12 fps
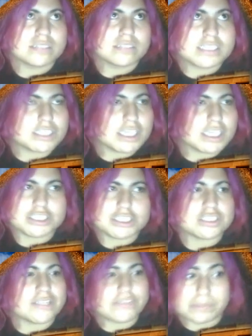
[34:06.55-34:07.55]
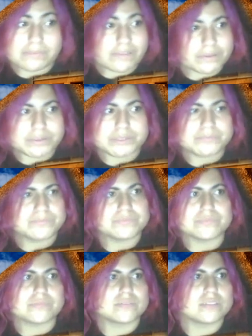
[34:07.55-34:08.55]
Education should never be federal.
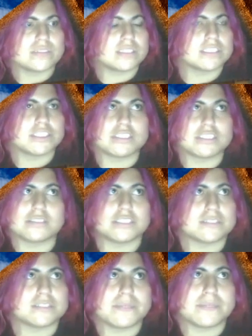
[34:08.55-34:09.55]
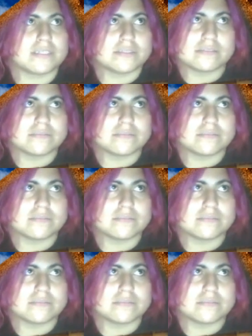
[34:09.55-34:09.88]
It should just be